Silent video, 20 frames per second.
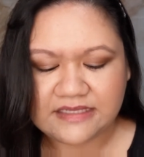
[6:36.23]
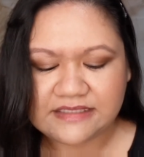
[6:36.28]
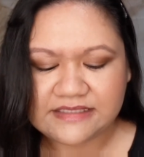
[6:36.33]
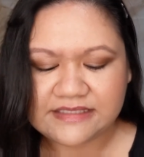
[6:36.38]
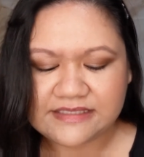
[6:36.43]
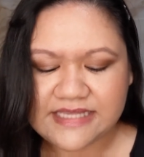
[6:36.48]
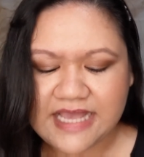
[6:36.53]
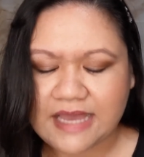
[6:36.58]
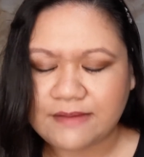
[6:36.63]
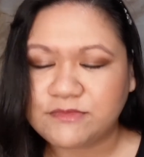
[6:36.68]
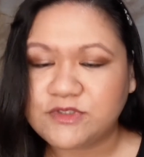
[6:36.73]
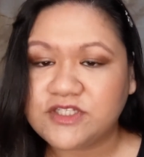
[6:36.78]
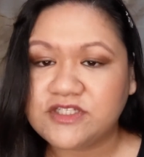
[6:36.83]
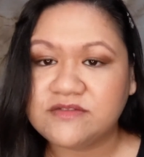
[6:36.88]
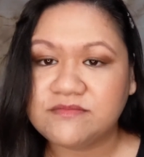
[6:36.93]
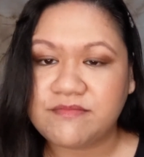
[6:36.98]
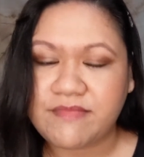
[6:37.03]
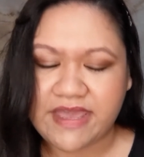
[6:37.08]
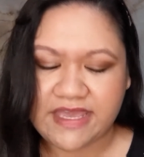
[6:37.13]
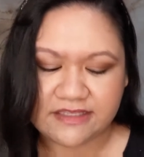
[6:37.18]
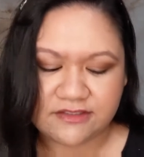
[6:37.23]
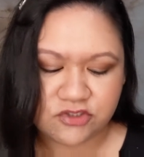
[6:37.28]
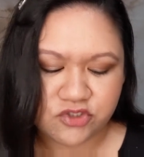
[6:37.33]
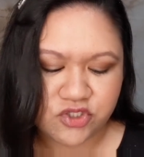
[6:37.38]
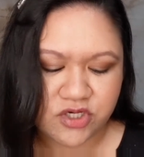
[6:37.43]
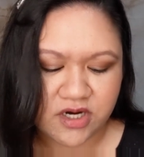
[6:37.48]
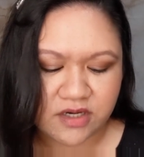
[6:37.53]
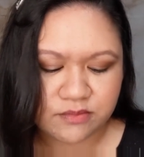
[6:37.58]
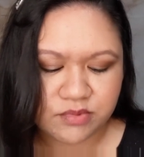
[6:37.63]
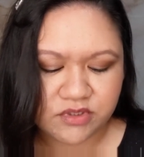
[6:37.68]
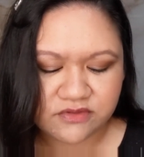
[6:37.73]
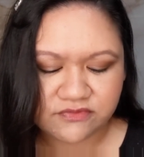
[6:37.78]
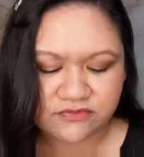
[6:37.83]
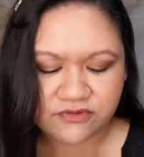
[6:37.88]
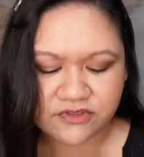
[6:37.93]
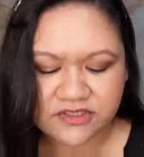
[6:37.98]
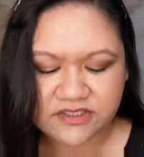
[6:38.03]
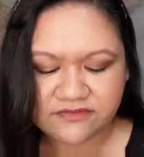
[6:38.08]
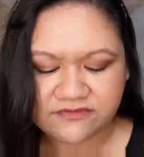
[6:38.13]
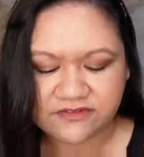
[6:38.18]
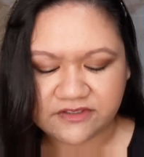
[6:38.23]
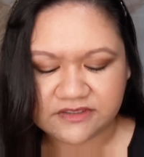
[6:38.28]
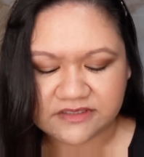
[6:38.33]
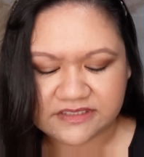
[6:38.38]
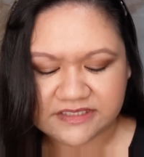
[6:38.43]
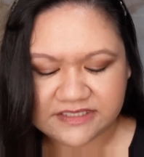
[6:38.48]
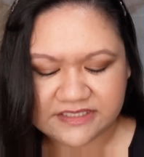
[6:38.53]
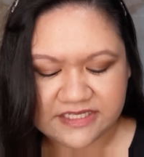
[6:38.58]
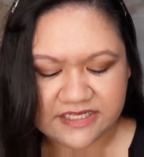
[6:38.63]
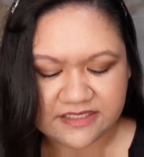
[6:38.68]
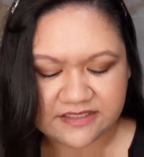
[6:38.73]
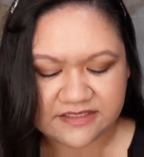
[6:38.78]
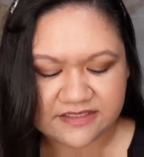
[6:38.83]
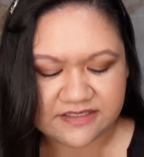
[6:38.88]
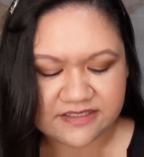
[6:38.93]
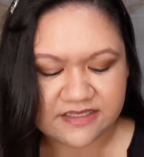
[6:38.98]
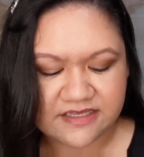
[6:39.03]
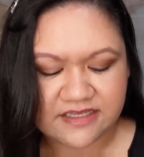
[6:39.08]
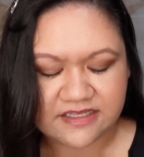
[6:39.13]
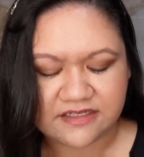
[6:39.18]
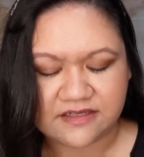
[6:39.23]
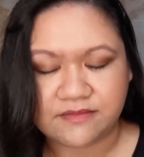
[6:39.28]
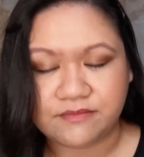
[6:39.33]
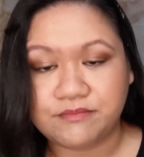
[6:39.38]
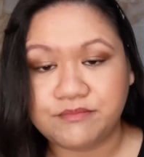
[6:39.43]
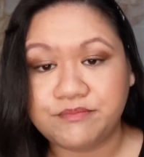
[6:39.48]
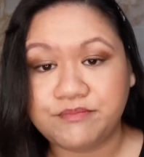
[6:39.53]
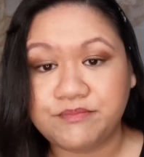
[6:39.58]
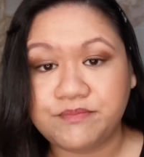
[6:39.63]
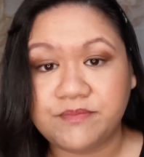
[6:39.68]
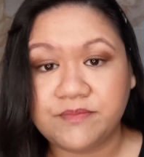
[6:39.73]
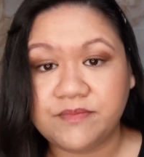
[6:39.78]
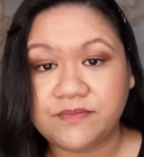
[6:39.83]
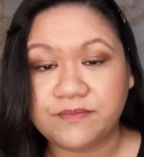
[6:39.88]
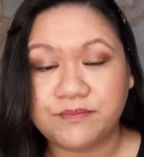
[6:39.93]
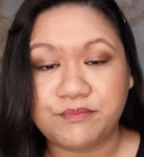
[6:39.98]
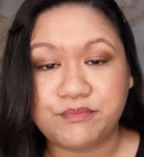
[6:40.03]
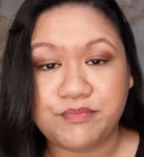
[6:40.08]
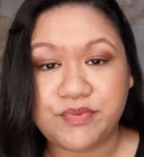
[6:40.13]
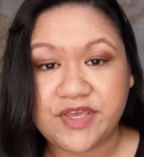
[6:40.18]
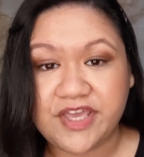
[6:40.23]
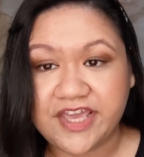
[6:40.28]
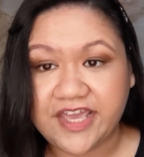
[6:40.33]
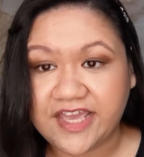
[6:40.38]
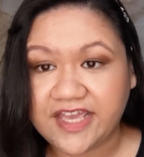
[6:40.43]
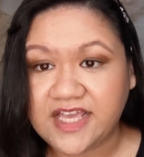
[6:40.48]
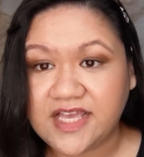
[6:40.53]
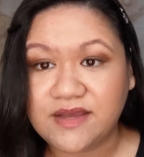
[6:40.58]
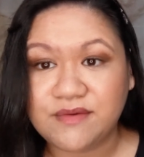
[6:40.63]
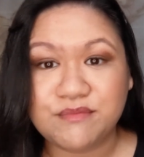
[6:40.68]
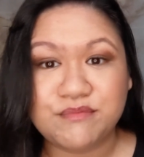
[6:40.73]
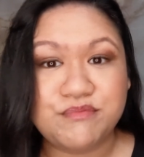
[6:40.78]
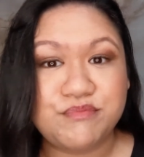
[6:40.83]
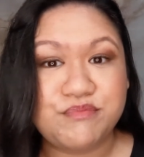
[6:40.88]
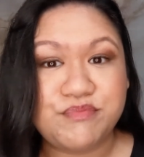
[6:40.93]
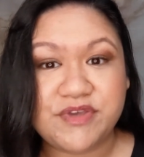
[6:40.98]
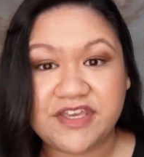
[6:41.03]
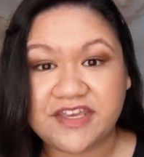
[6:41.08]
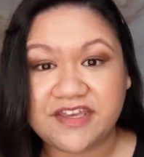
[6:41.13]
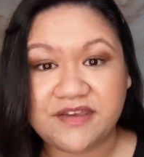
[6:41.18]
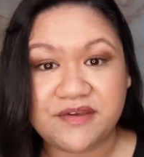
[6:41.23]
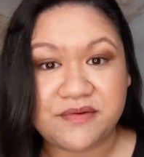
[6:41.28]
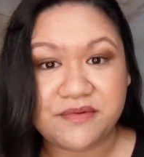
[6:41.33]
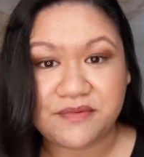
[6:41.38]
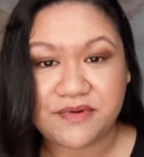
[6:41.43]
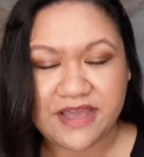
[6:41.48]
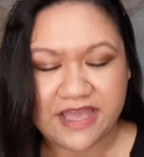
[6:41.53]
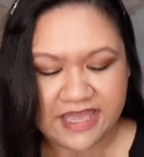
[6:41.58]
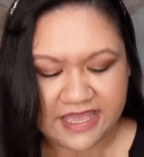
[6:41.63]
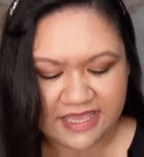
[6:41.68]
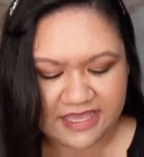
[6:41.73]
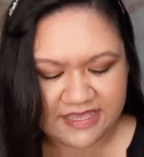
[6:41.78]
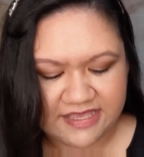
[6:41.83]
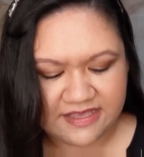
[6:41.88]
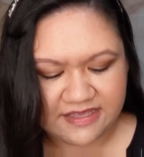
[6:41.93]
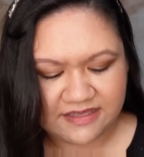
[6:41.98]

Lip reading: Samson made trouble for the Philistines in a big, big way.